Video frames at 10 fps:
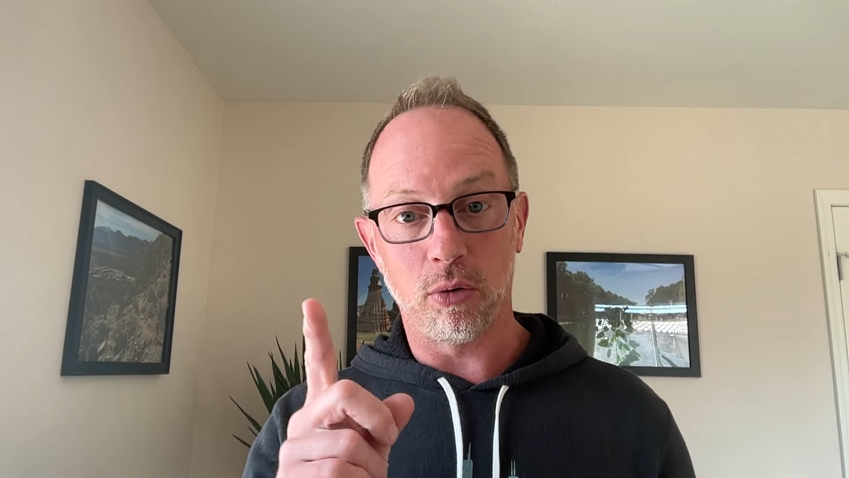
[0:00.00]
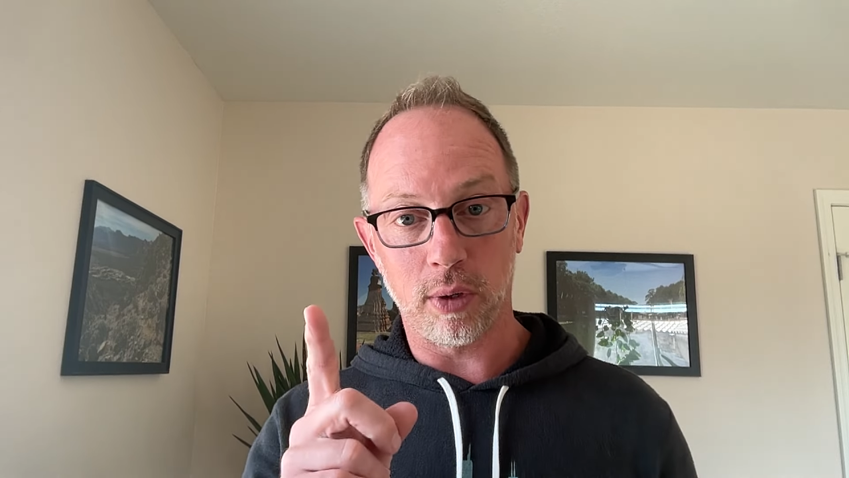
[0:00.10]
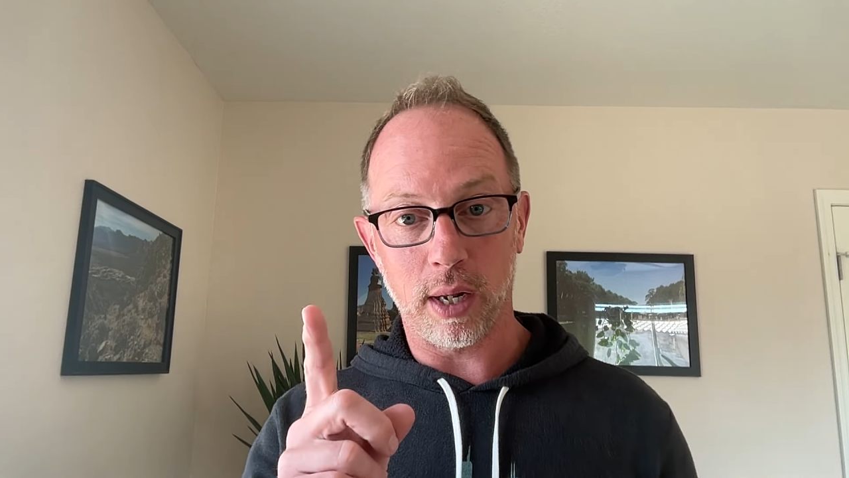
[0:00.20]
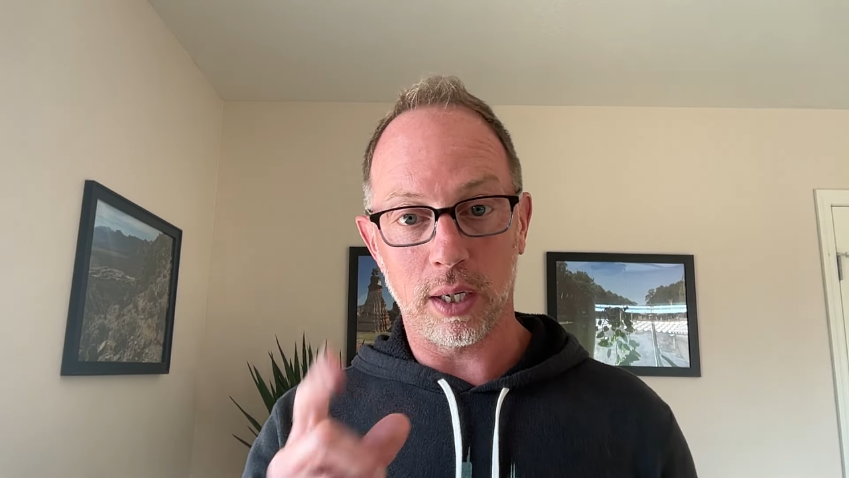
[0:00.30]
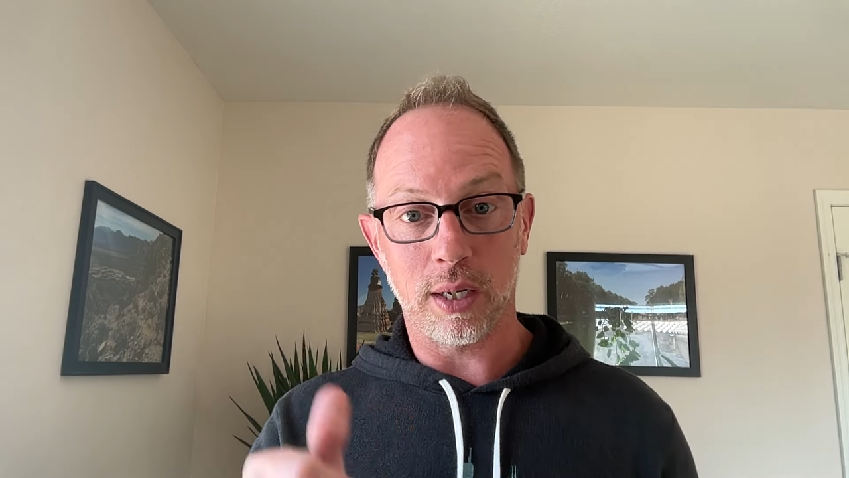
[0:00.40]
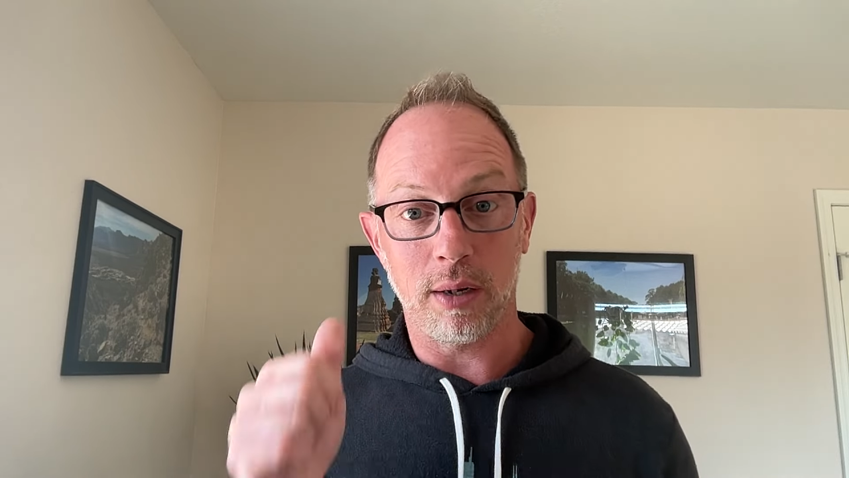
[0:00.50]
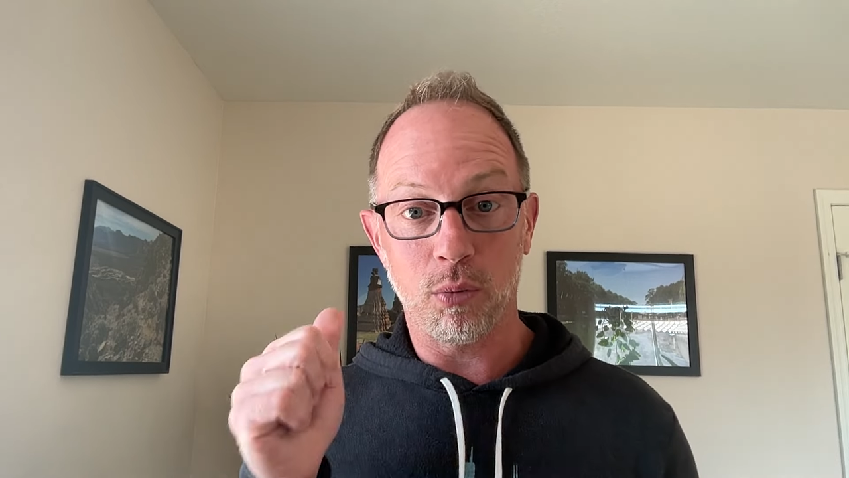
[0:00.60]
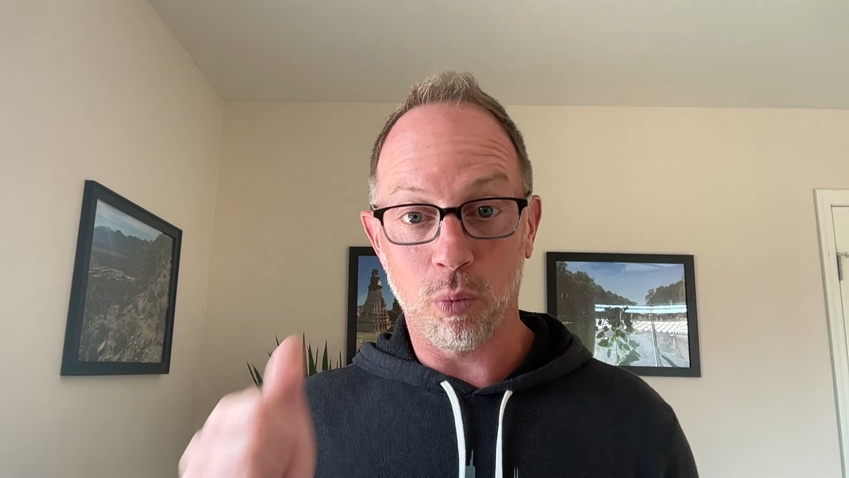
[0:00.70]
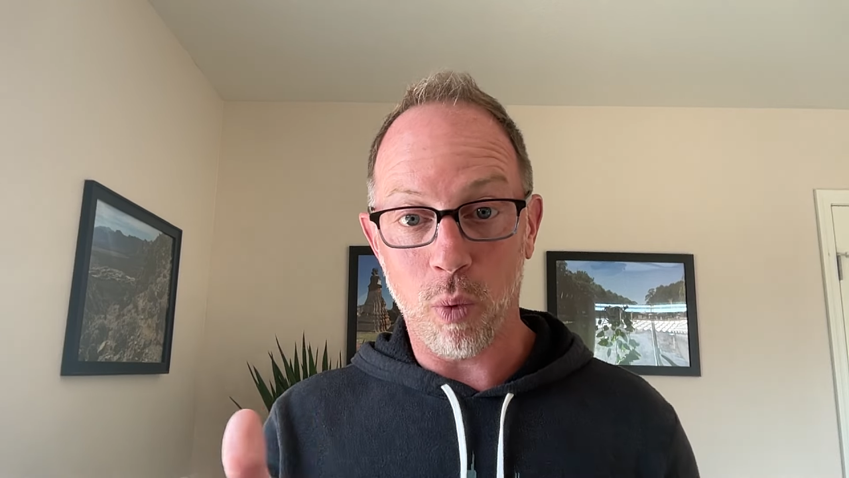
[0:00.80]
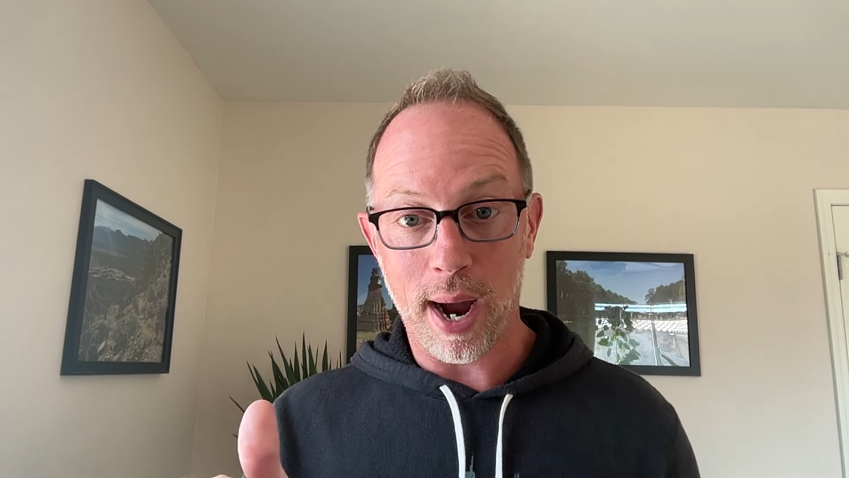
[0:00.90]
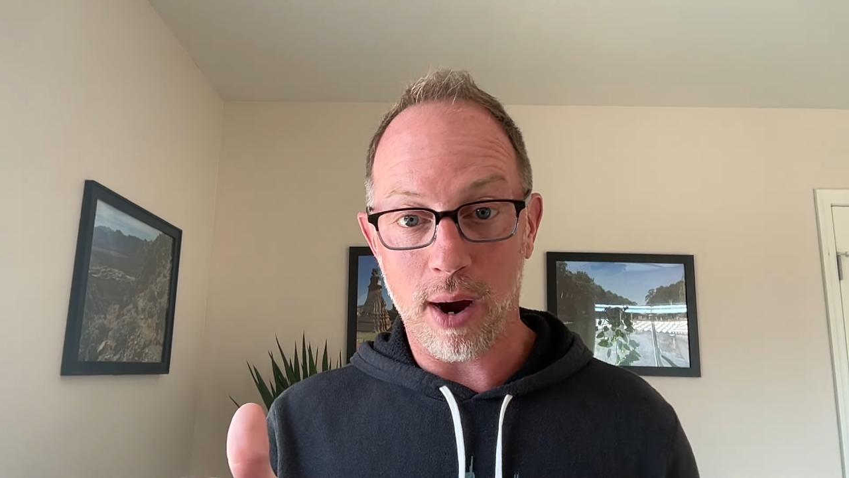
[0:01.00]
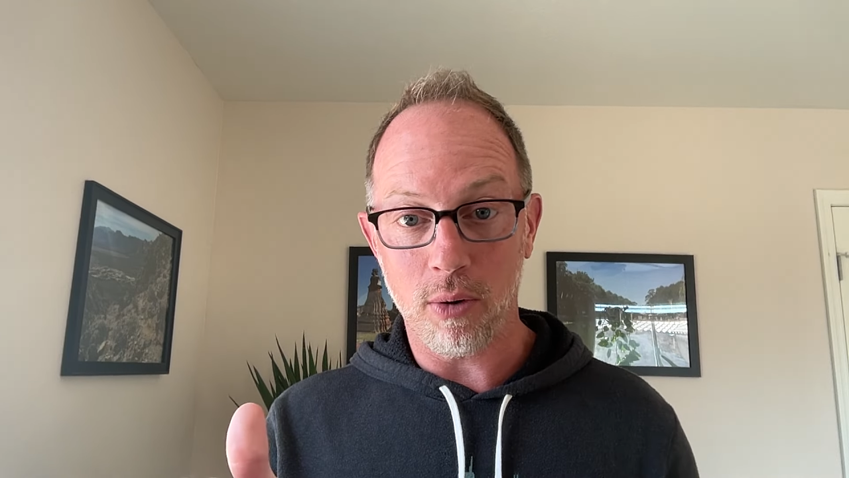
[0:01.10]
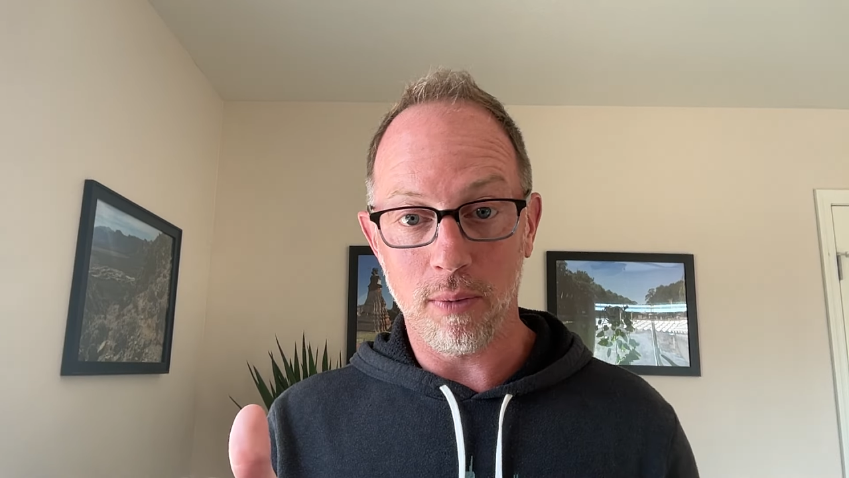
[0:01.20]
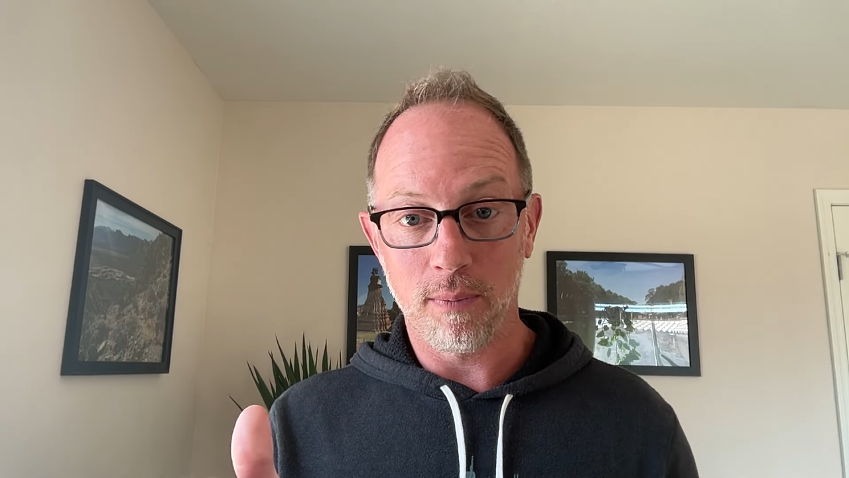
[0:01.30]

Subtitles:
density. Wow.